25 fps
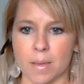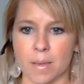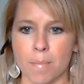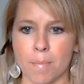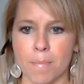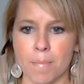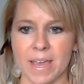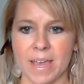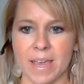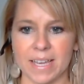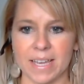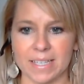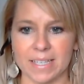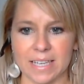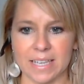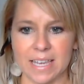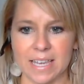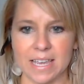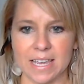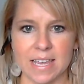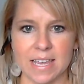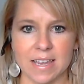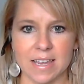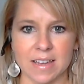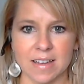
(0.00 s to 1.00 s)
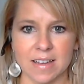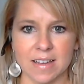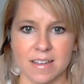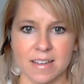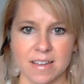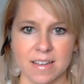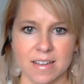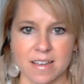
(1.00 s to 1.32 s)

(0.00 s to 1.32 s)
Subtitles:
amazing,